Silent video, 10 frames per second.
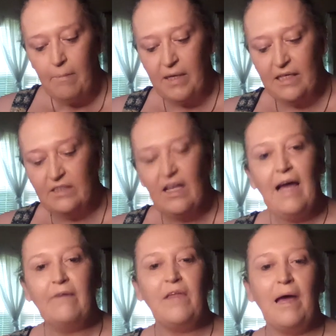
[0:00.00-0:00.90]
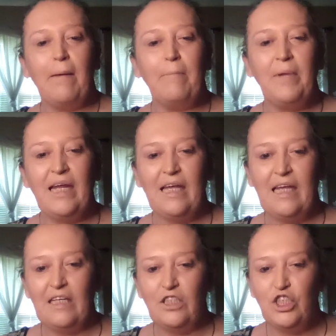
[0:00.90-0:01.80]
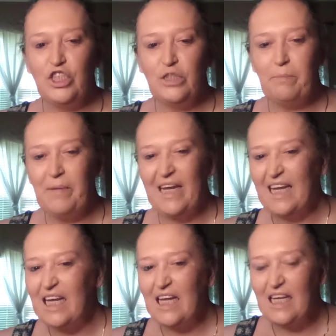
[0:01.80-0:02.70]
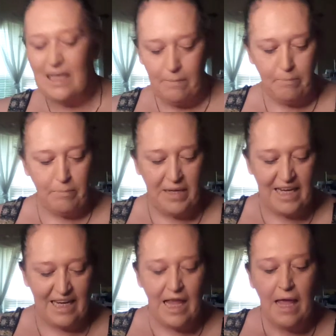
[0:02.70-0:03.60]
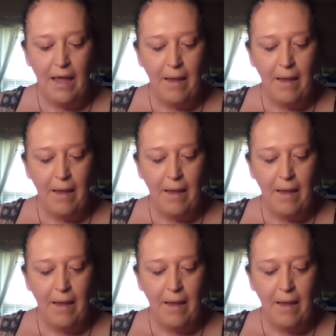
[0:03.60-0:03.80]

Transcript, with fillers: Because I have that pinkish pink pink,